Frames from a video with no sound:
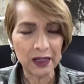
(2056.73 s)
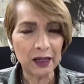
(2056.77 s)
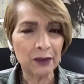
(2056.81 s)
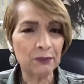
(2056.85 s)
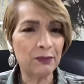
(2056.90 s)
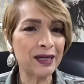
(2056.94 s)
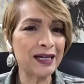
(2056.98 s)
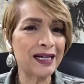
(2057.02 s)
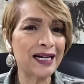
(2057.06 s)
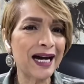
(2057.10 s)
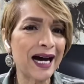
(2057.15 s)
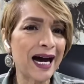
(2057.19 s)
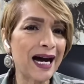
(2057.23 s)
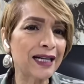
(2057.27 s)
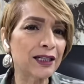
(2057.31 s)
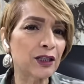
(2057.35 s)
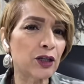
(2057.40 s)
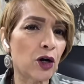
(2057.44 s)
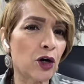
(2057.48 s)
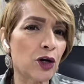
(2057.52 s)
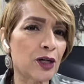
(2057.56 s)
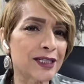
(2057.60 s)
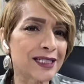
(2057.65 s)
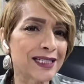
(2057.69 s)
but God
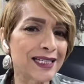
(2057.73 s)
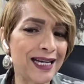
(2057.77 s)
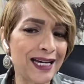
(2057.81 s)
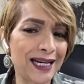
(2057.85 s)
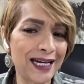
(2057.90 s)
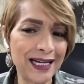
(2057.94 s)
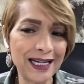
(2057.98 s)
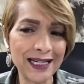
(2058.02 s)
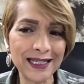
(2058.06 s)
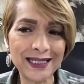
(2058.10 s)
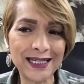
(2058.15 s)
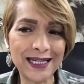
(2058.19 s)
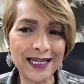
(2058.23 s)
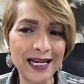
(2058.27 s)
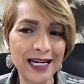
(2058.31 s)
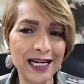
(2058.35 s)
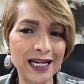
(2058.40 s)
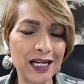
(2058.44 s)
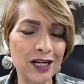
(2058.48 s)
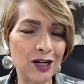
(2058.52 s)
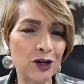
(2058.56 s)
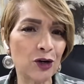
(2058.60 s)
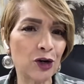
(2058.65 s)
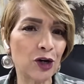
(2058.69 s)
caused Gideon to
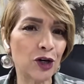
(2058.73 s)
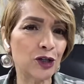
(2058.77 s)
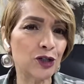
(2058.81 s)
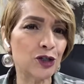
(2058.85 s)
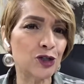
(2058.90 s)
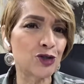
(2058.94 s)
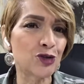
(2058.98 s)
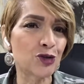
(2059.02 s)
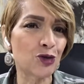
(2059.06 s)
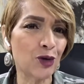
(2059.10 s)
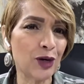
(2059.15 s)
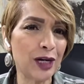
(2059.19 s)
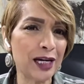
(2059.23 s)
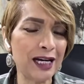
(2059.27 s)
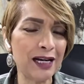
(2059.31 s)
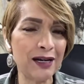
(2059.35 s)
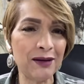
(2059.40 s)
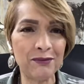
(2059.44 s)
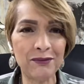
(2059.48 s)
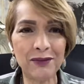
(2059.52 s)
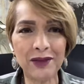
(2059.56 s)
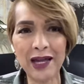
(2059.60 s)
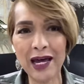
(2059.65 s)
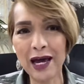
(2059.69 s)
hear a
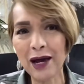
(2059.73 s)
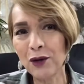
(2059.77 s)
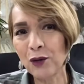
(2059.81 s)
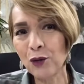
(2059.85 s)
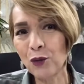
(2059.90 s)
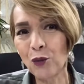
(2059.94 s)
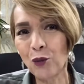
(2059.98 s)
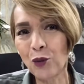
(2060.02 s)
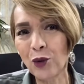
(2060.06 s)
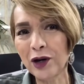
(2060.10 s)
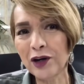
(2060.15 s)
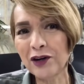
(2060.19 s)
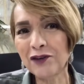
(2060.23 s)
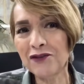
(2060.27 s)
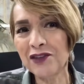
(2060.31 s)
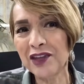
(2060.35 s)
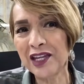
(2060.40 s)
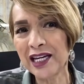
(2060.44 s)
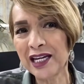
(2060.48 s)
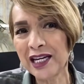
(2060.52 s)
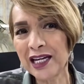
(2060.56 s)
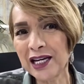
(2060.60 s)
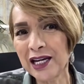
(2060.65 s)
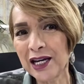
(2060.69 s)
dream that one of
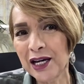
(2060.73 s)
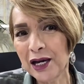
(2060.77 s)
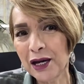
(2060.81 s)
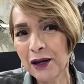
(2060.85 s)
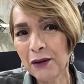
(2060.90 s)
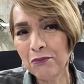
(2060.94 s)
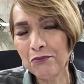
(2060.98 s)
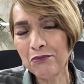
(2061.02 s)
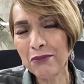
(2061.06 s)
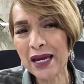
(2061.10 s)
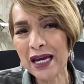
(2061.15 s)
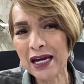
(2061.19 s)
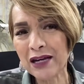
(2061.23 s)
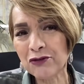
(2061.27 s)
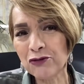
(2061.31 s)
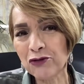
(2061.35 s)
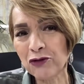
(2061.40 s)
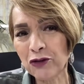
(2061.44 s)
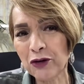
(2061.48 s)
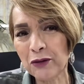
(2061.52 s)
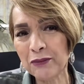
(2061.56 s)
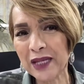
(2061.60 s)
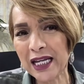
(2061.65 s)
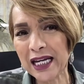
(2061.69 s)
the men
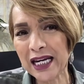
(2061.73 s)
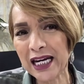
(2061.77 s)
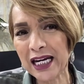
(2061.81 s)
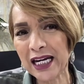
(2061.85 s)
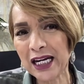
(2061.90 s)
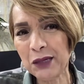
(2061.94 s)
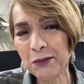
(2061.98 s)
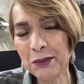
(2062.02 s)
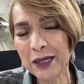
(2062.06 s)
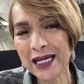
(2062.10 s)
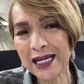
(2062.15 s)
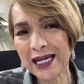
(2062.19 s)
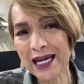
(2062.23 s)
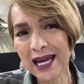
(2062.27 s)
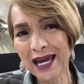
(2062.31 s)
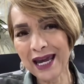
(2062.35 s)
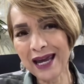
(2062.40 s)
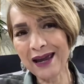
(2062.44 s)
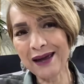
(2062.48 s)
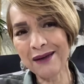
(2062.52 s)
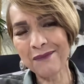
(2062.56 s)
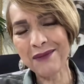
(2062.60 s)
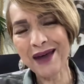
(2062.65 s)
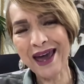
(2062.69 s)
from the enemy
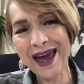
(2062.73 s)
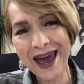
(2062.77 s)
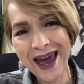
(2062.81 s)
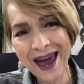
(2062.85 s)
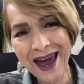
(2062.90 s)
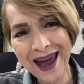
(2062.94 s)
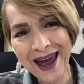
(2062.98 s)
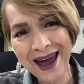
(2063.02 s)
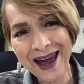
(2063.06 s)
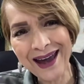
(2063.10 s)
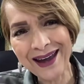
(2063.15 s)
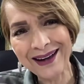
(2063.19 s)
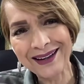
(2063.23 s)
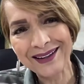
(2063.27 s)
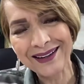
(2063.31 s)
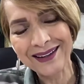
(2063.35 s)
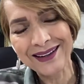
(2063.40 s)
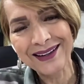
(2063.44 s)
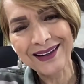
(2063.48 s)
camp had.